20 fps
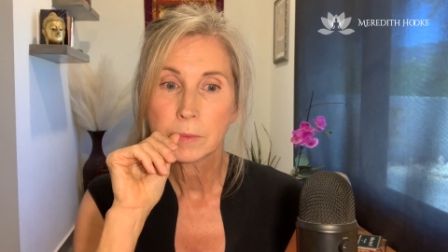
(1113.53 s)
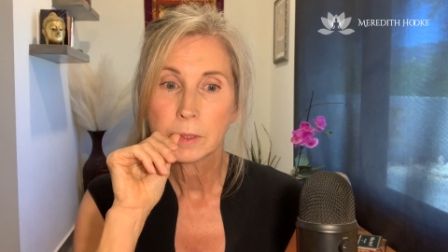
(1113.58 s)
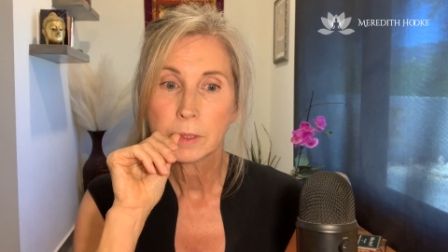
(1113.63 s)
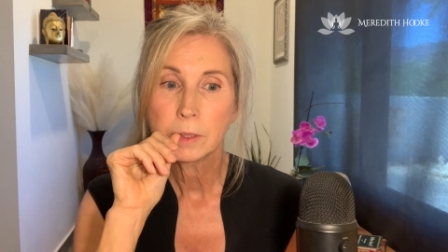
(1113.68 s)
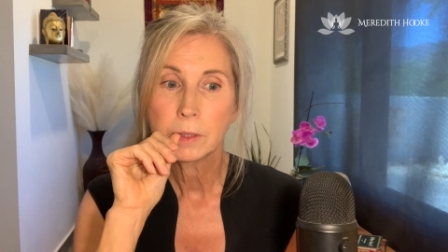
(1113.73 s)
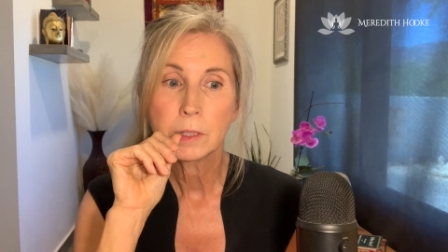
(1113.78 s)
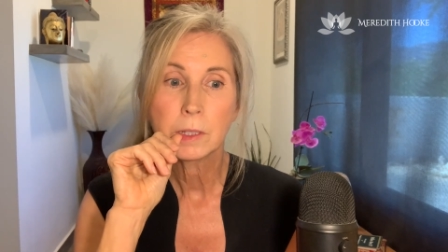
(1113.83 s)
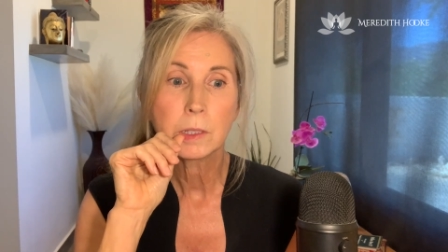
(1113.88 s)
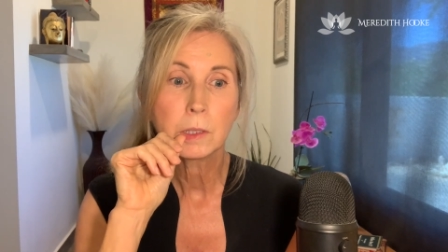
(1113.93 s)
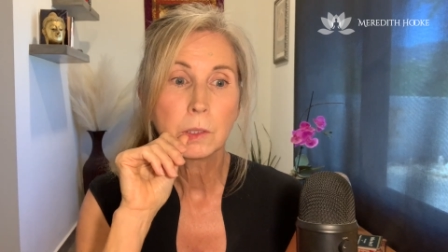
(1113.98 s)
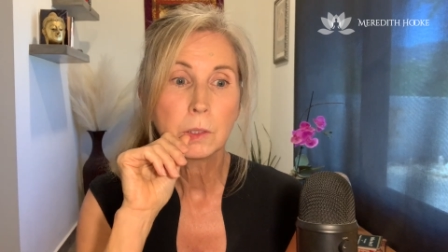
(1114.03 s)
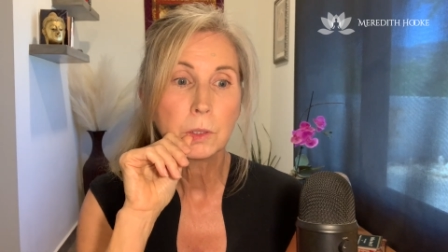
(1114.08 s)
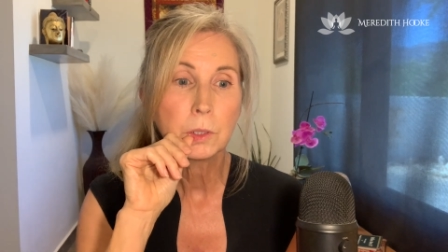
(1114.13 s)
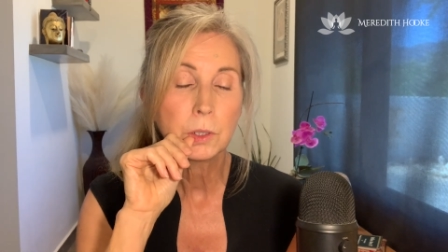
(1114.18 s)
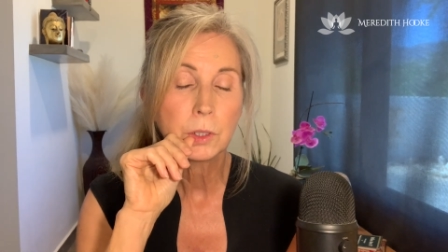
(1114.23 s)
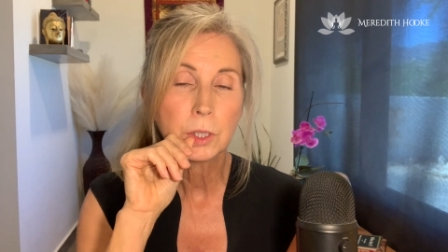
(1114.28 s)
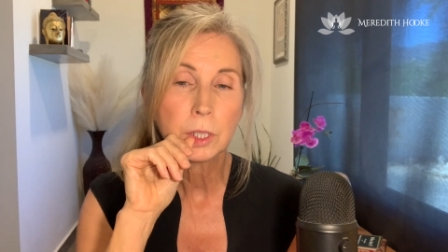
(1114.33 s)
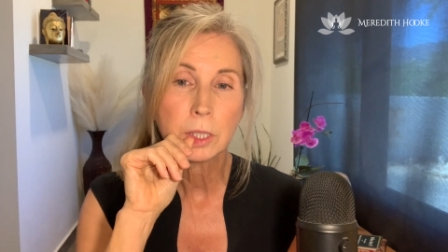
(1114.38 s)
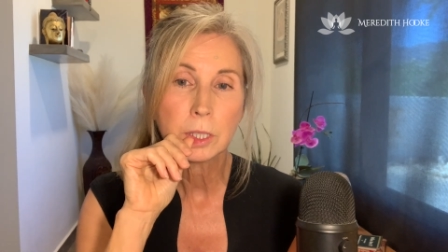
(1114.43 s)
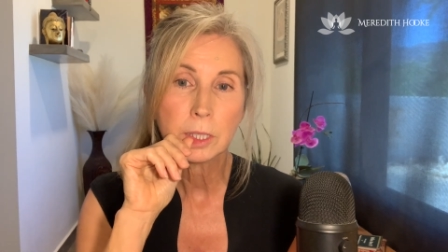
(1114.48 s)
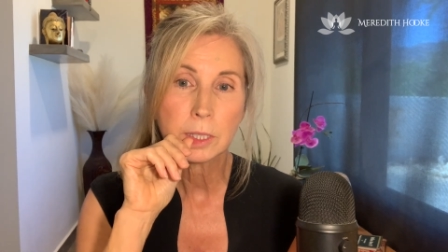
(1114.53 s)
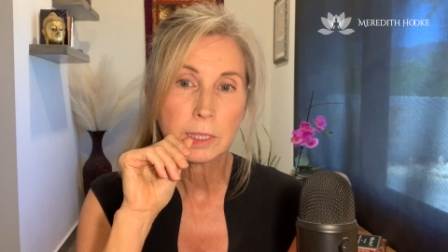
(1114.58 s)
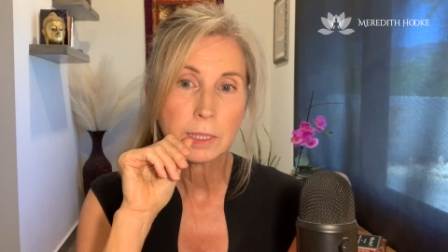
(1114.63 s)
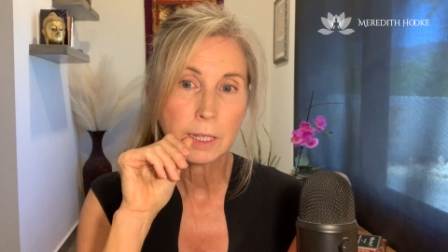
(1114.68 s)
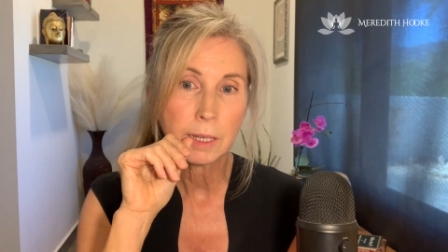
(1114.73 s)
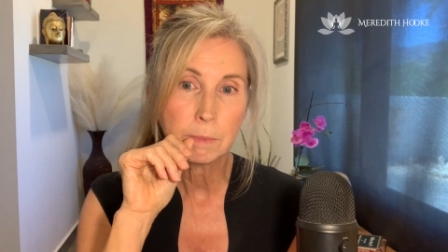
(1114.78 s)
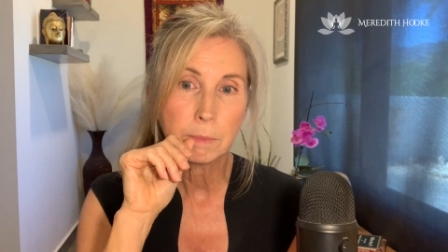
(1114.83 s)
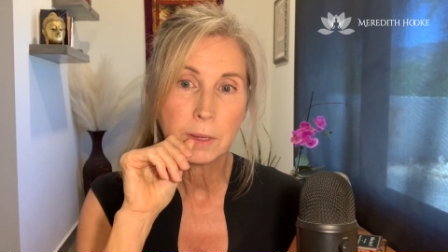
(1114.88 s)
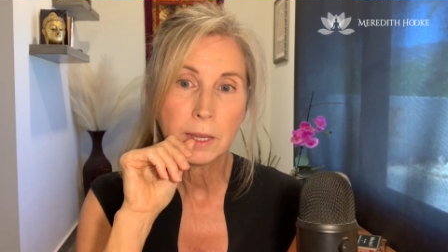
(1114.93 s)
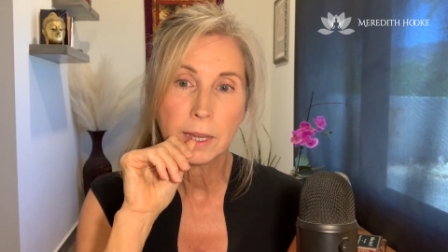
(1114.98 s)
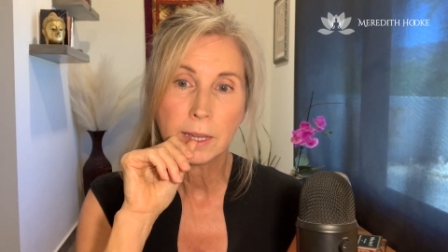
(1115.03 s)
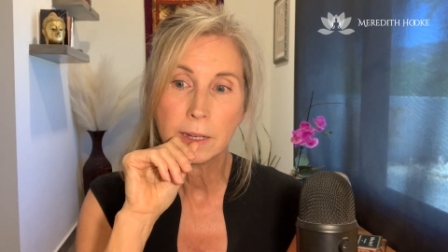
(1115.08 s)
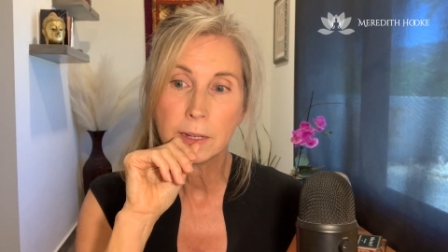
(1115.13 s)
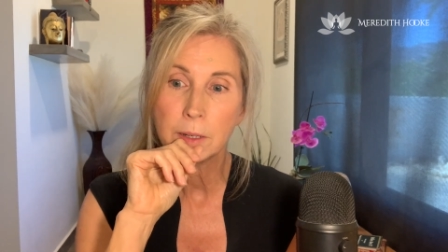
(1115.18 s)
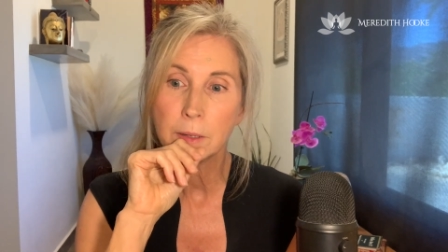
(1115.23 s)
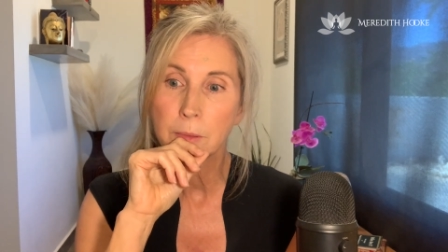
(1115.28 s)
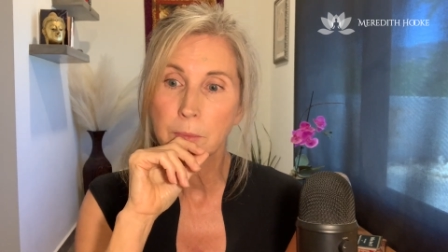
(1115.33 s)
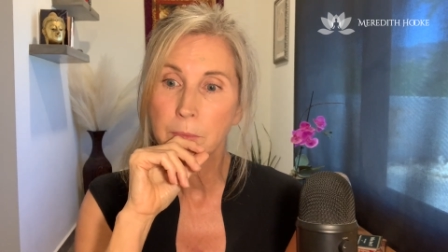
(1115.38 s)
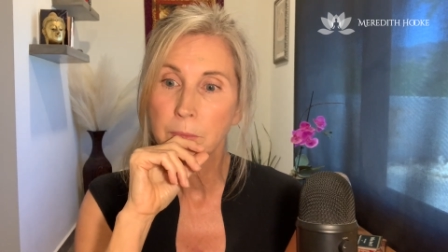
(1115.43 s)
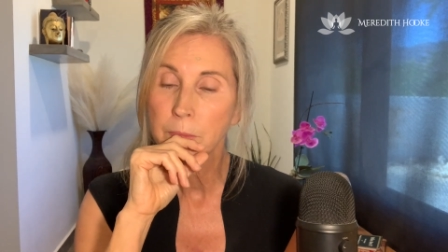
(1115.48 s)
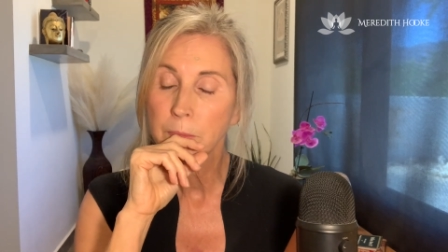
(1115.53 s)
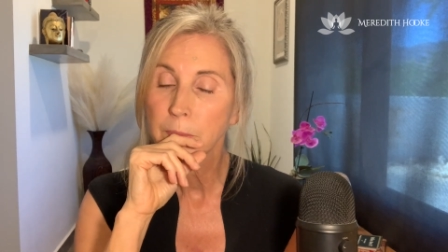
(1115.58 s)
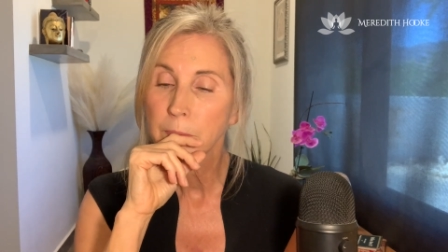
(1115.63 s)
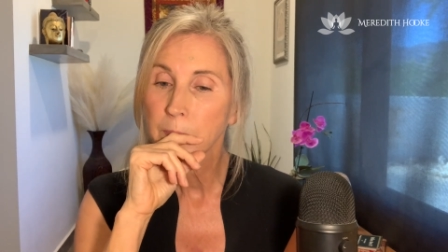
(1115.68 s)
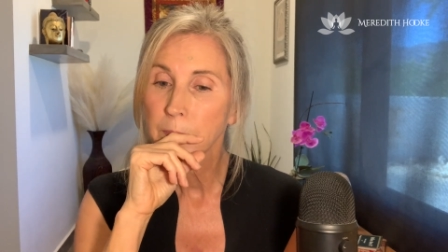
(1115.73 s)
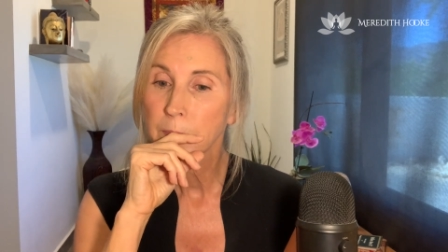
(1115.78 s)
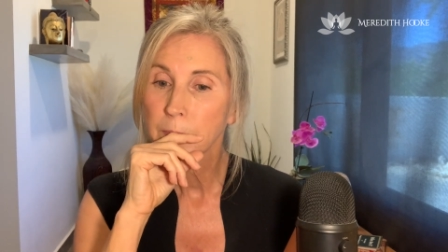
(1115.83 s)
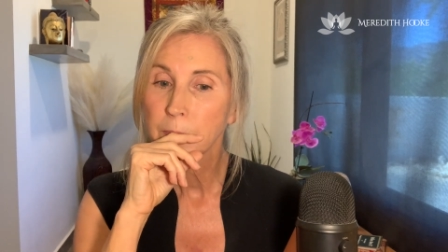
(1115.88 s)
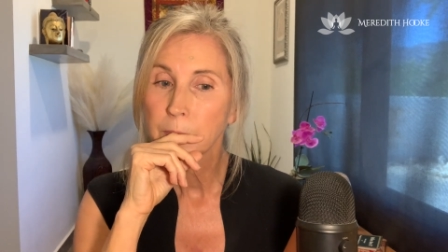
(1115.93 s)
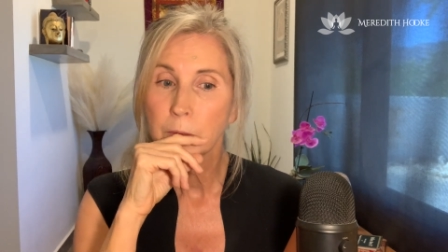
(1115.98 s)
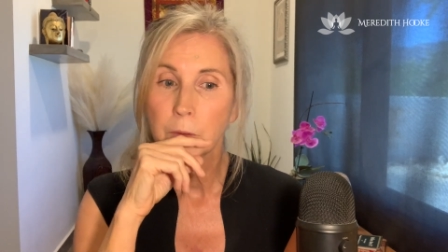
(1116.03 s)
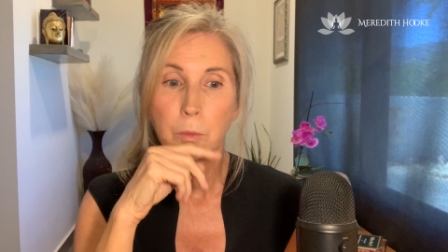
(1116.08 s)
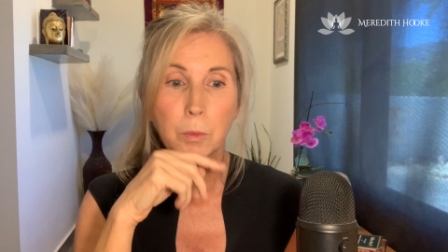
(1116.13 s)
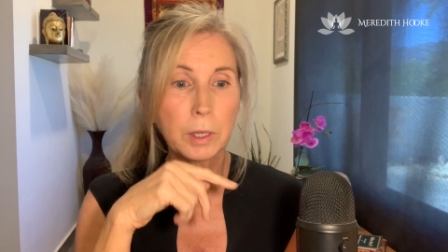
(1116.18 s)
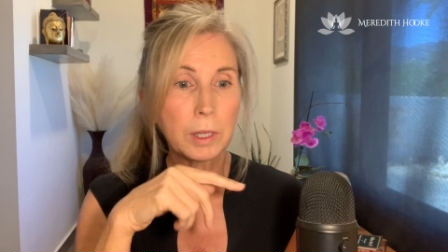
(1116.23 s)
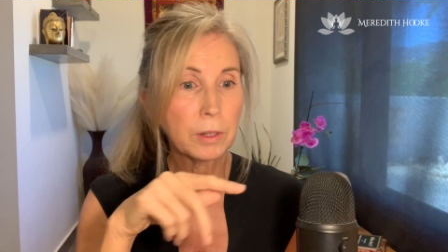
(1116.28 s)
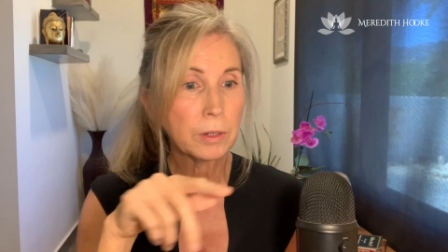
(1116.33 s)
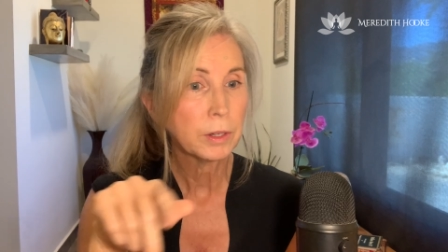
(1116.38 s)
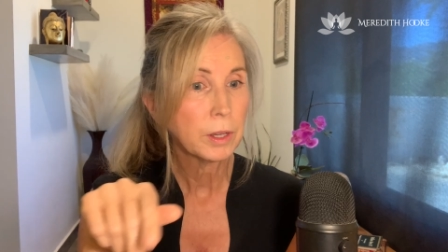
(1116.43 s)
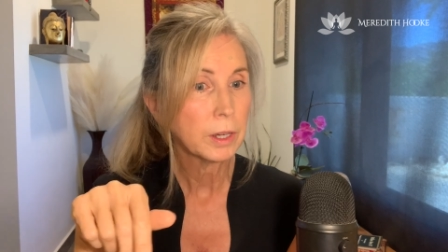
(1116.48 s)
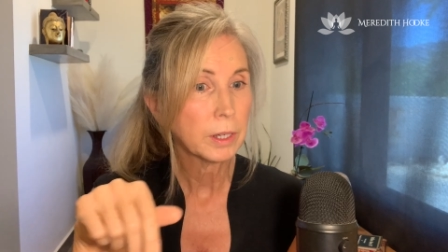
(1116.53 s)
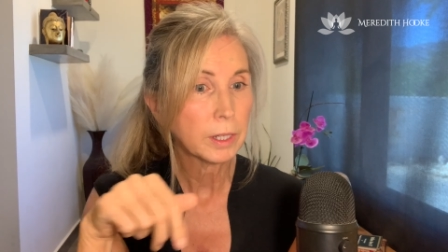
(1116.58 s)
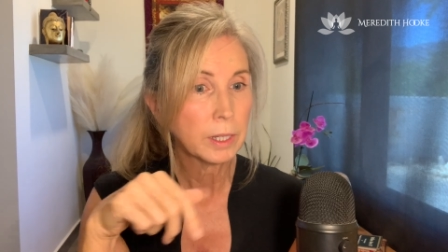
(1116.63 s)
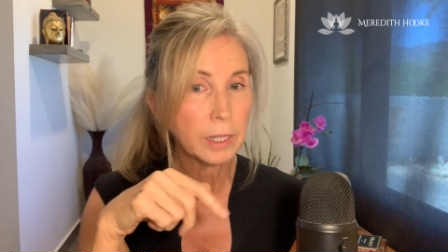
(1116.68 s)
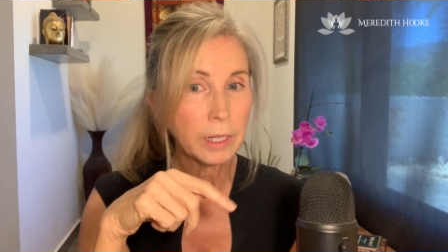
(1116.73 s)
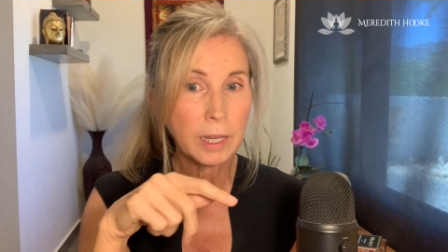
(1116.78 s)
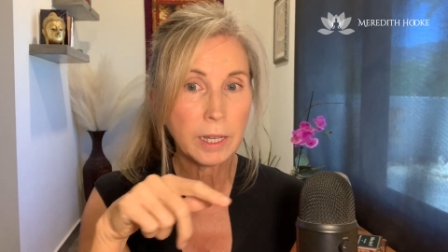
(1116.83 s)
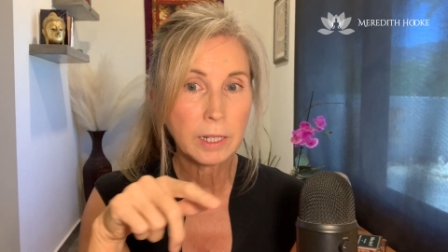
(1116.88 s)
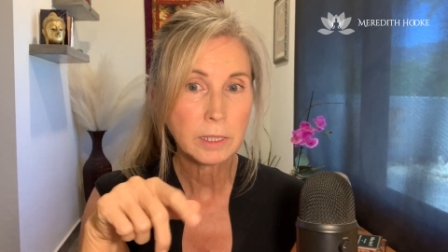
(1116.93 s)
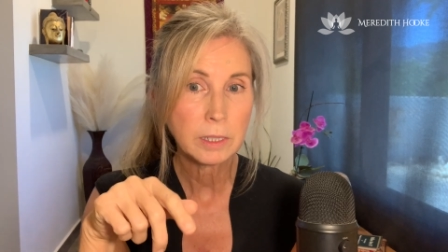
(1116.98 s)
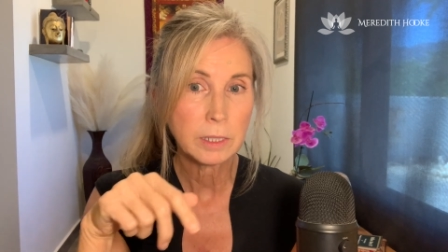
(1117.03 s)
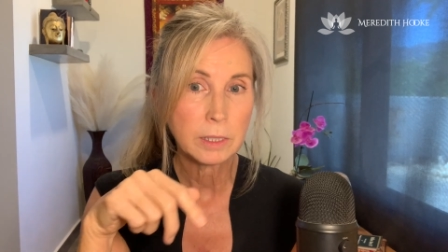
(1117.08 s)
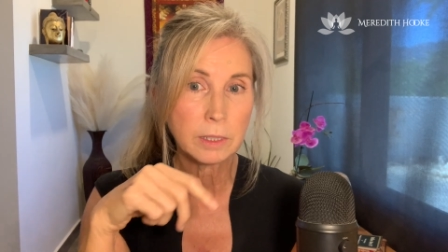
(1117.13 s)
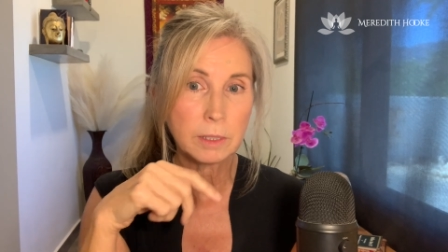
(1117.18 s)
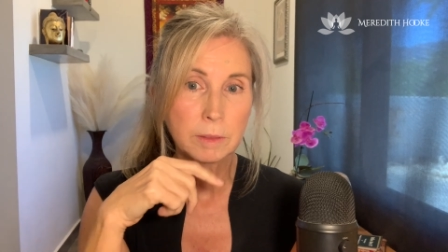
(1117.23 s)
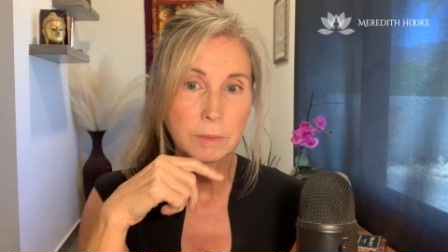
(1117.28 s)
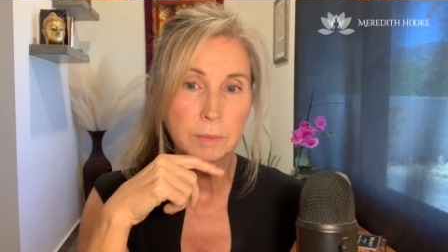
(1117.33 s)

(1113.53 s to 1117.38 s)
The illusion that somehow we are not connected.